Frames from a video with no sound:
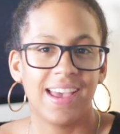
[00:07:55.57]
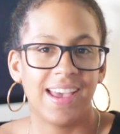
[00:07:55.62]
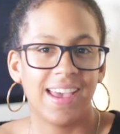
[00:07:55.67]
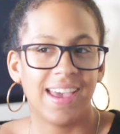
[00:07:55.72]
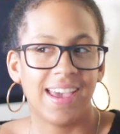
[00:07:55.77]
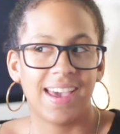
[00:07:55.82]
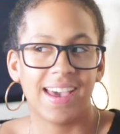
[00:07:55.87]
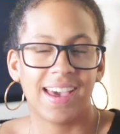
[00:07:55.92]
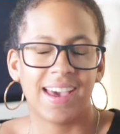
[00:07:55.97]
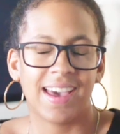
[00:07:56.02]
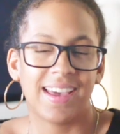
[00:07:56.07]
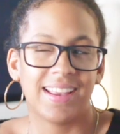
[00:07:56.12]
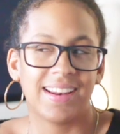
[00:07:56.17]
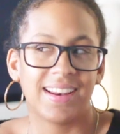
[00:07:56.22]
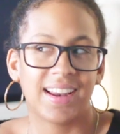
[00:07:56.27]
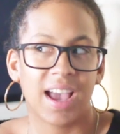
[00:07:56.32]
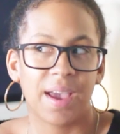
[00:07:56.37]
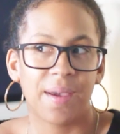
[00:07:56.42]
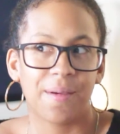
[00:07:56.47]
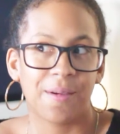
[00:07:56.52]

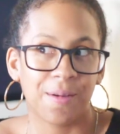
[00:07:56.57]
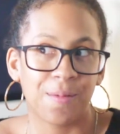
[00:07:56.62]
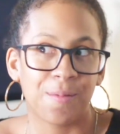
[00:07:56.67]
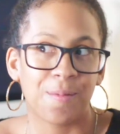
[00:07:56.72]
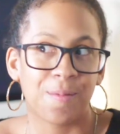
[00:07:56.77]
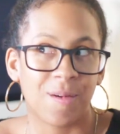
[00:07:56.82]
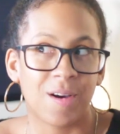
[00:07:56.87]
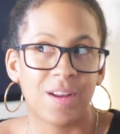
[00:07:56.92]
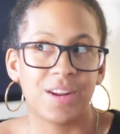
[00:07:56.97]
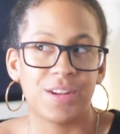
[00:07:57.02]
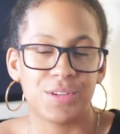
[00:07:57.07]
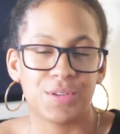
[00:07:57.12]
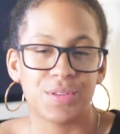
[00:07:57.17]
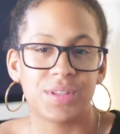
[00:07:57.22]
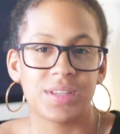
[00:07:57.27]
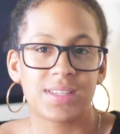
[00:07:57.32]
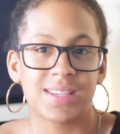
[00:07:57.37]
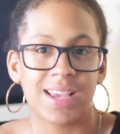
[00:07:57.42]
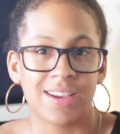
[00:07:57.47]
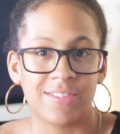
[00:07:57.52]
And I want to do
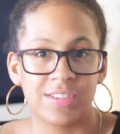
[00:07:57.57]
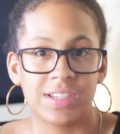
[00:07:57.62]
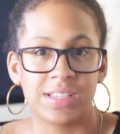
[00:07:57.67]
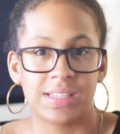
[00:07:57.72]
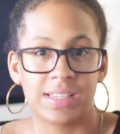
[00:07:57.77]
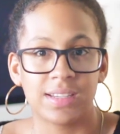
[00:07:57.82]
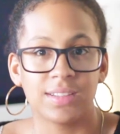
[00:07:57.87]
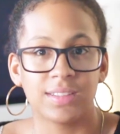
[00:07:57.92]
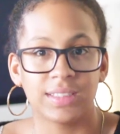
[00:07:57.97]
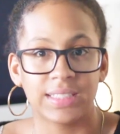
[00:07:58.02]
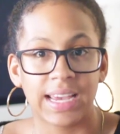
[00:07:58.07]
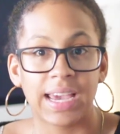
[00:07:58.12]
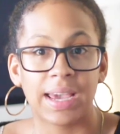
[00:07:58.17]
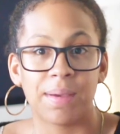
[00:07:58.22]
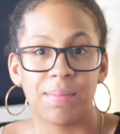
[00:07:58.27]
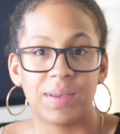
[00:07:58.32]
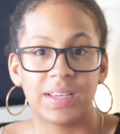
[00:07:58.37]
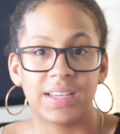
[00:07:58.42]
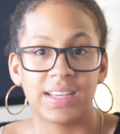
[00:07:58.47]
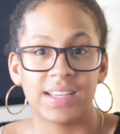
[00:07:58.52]
this every single
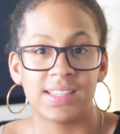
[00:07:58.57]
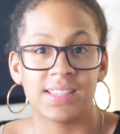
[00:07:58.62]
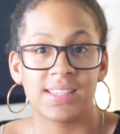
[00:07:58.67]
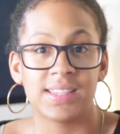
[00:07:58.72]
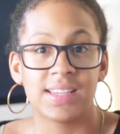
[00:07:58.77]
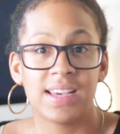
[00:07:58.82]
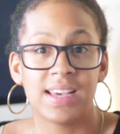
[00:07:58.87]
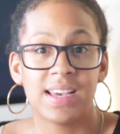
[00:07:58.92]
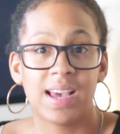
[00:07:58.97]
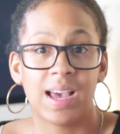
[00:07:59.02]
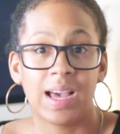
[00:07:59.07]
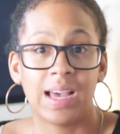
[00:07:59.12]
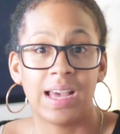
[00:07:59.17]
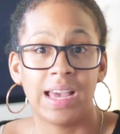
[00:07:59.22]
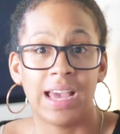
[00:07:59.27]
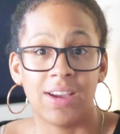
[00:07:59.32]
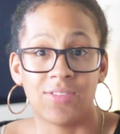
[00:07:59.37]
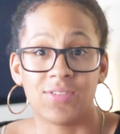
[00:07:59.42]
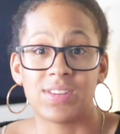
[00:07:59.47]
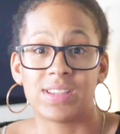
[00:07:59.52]
day, because
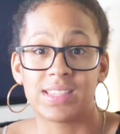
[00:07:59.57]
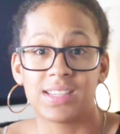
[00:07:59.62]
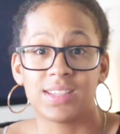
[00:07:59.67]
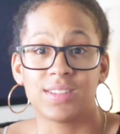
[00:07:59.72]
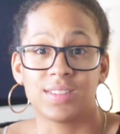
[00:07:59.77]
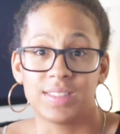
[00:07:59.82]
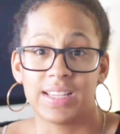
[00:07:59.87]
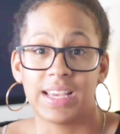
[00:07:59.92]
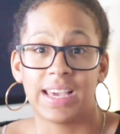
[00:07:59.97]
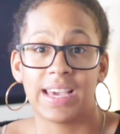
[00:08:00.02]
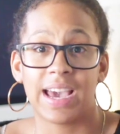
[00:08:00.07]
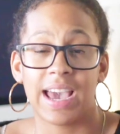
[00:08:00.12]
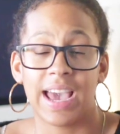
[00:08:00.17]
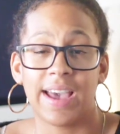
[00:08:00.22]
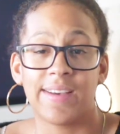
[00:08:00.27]
every single day I